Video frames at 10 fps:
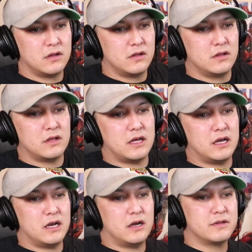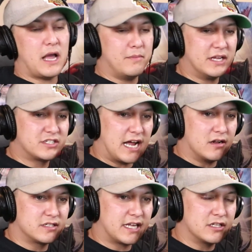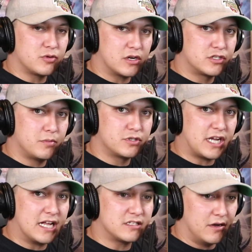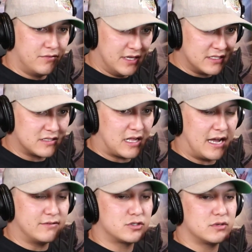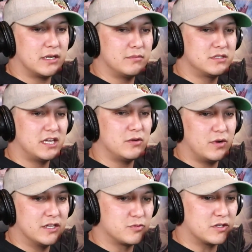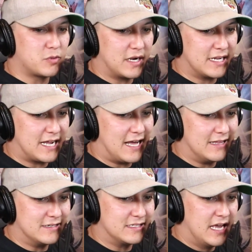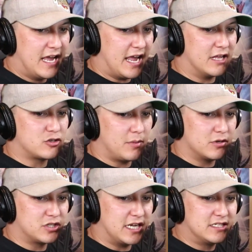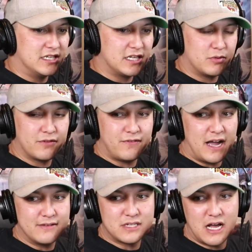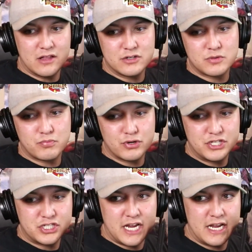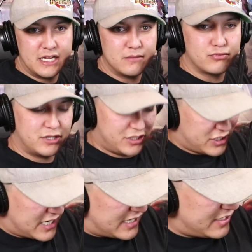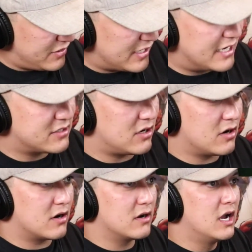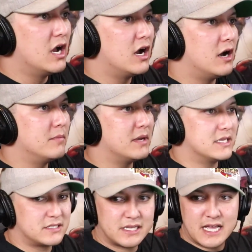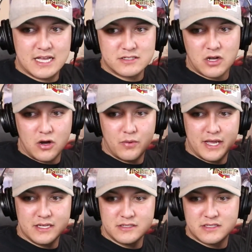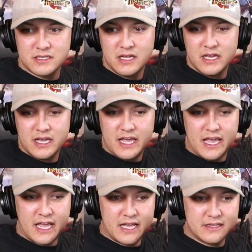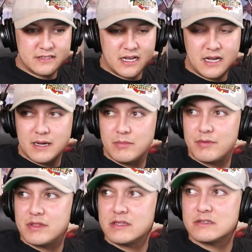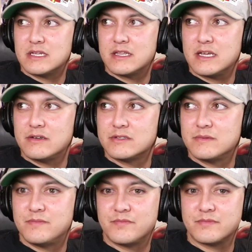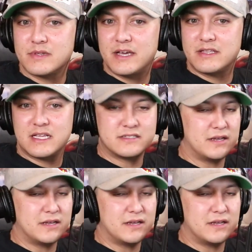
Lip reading: Yeah, big shout outs again to our super chats of this live stream. Tint Wiz with $20 and Tropical Shade Tinting with $5. Appreciate it. You guys are amazing as always. And let me think if there's anything else. I think that's it.